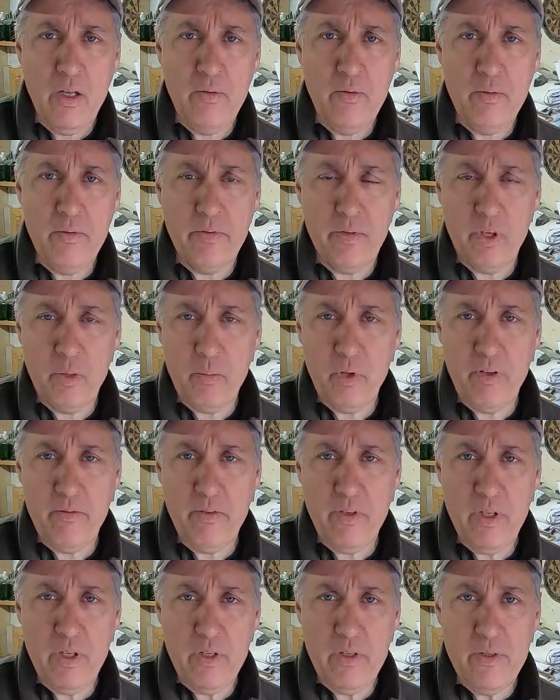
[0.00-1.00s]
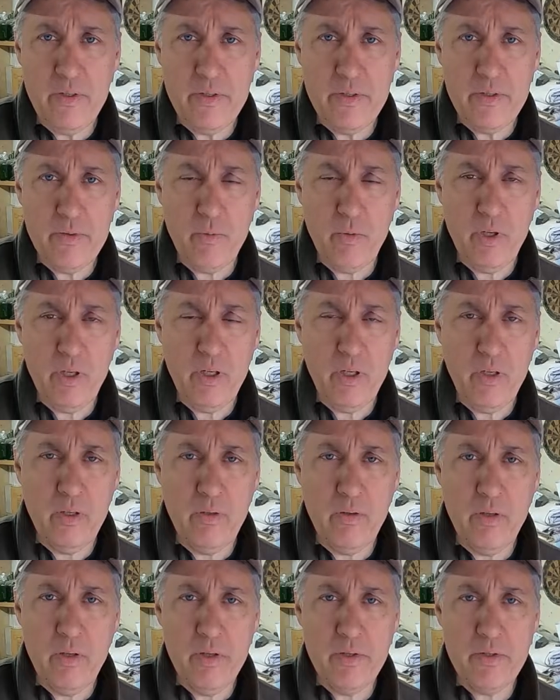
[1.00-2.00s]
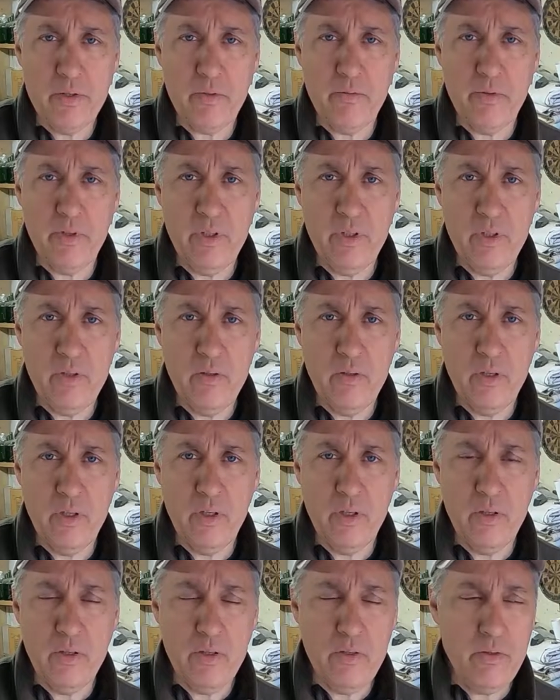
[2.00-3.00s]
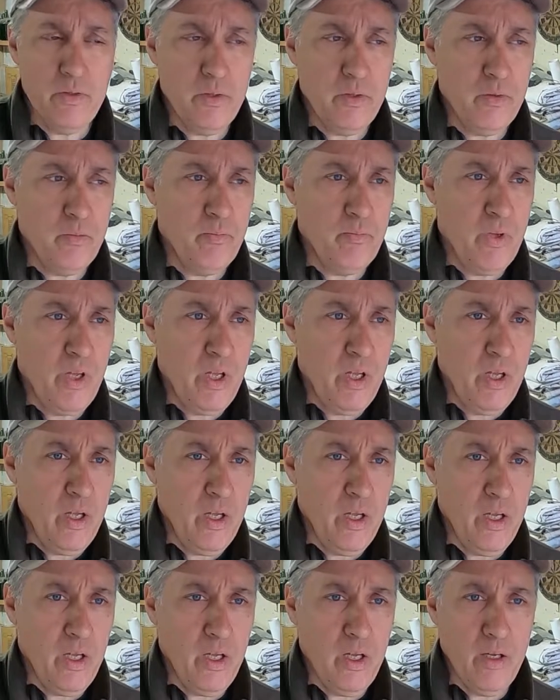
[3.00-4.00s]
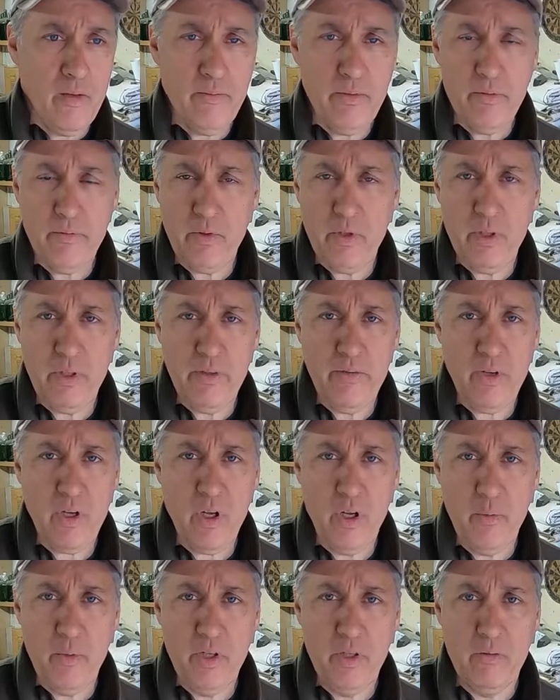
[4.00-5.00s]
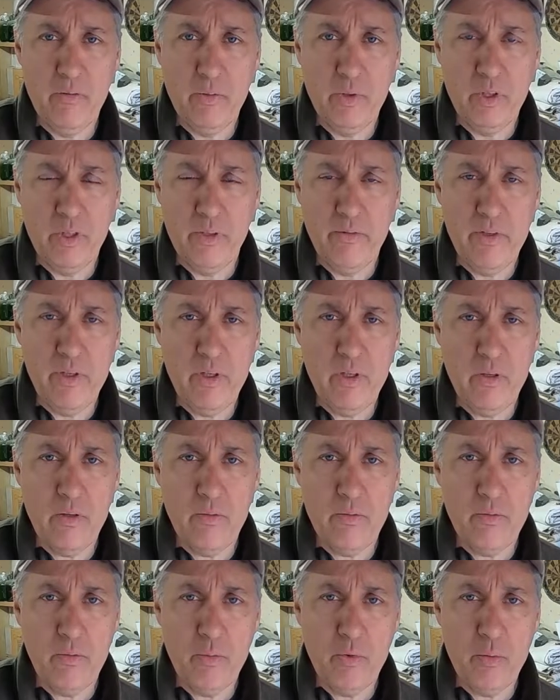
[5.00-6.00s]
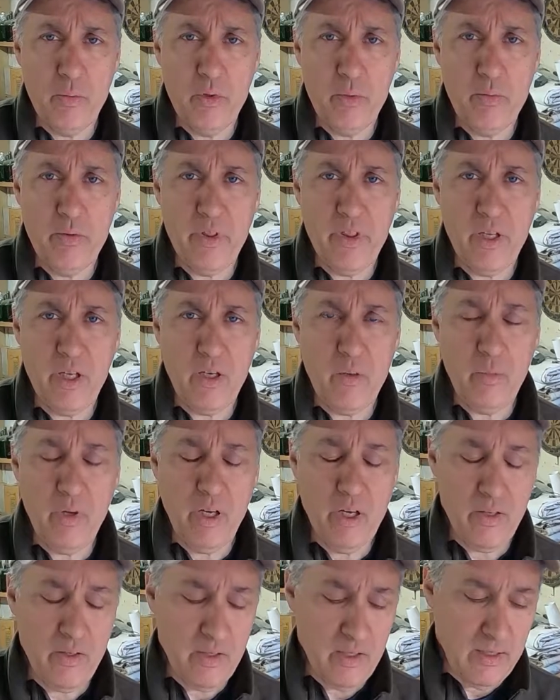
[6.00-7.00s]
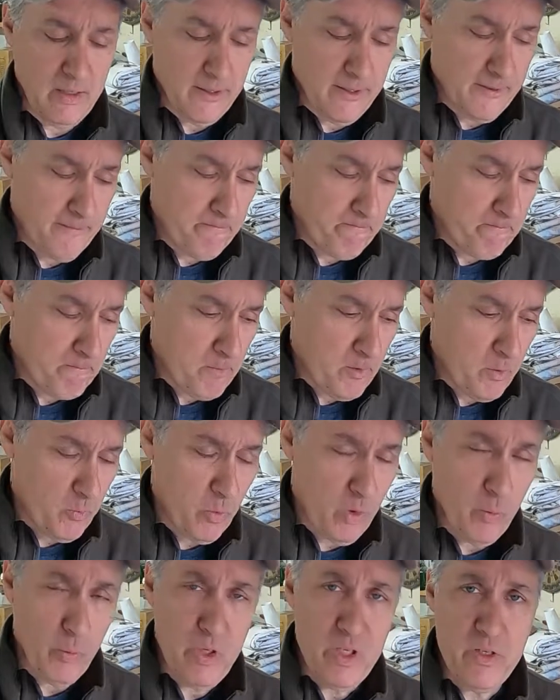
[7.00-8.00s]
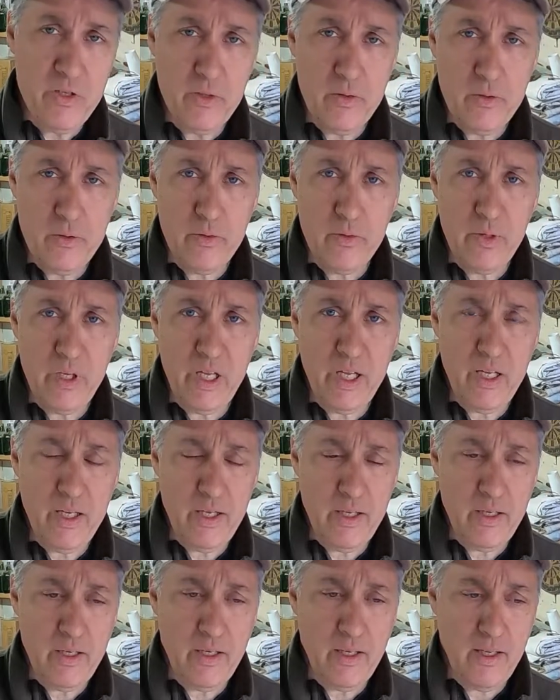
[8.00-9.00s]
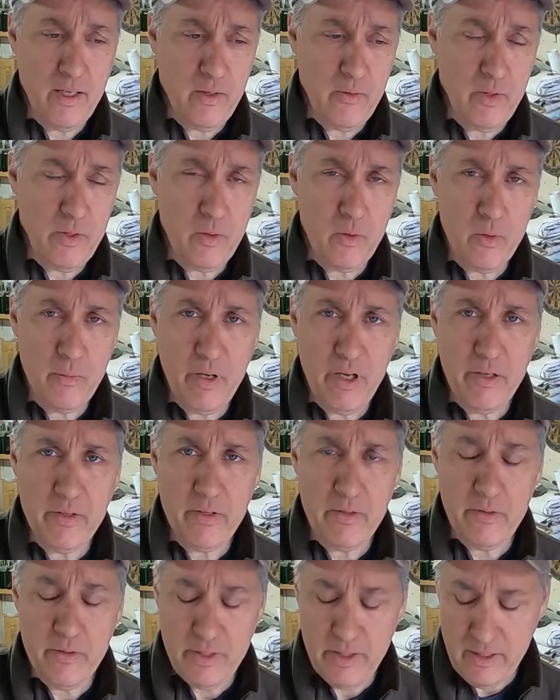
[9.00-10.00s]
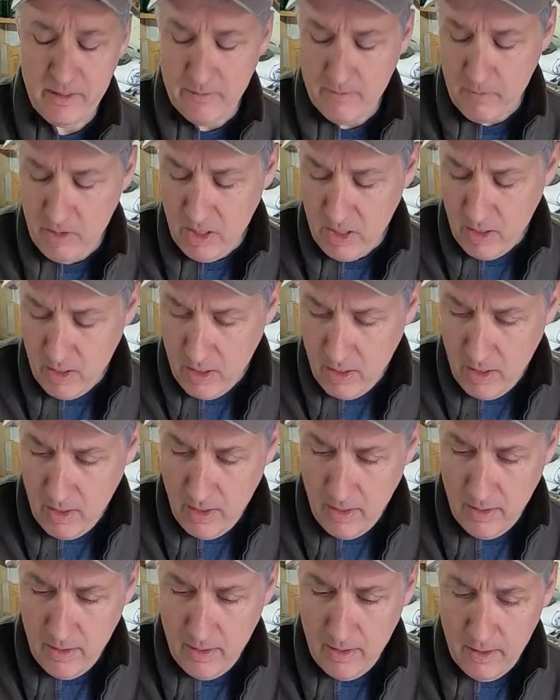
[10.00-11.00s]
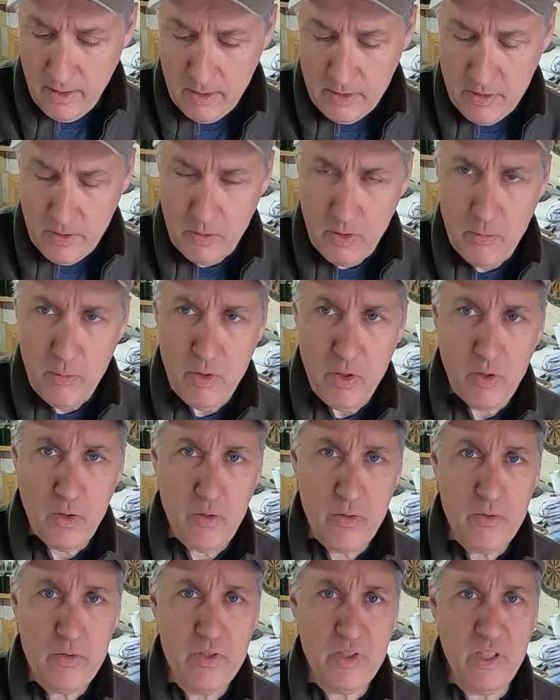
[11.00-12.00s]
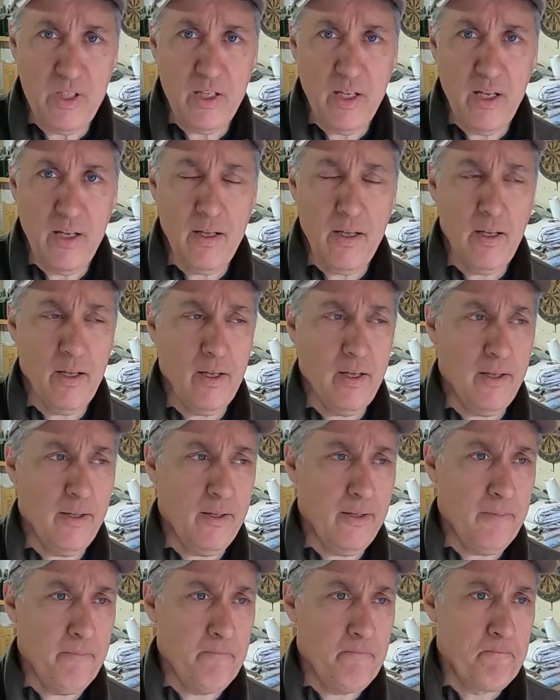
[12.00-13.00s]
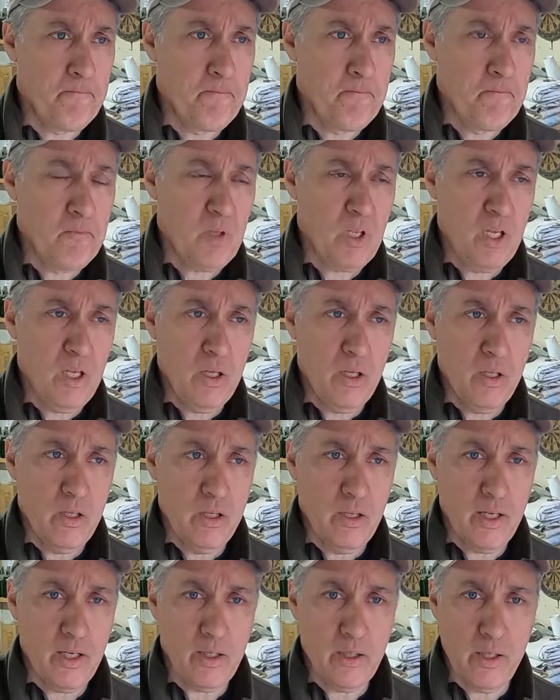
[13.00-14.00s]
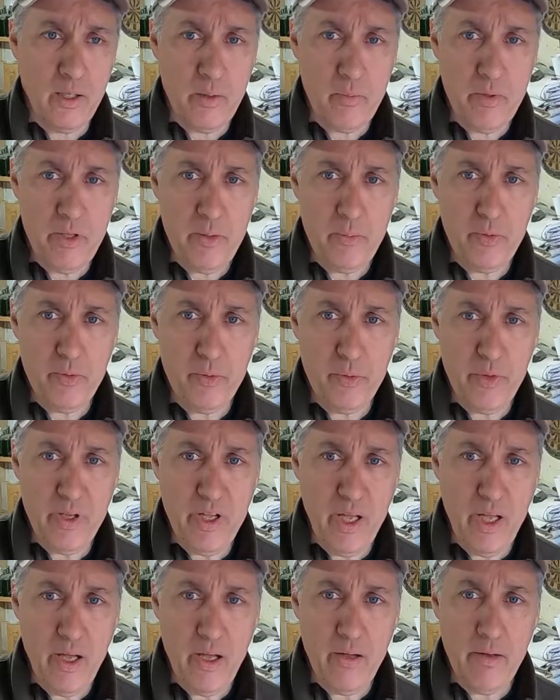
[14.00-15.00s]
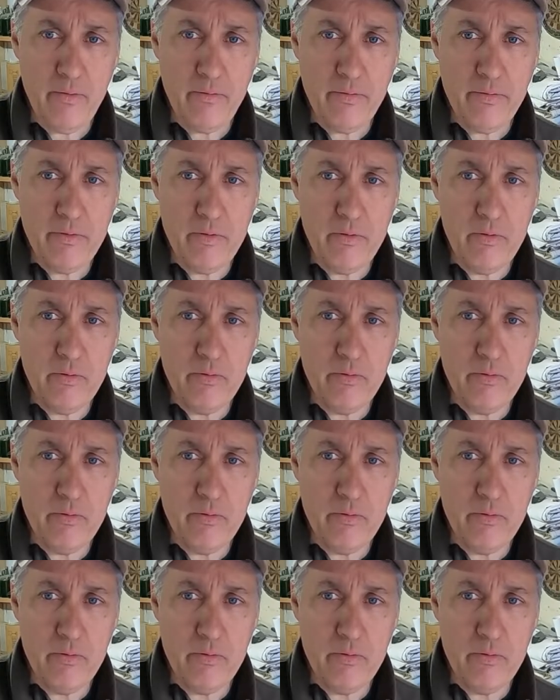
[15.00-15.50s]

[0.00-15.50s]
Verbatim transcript: If you find my videos while surfing the uh, YouTube, uh, feel free to leave a comment. Would love to hear from what people think about um, what we do and how I go about doing it. Uh, so commuter cruising. Um, like a lot of people, we have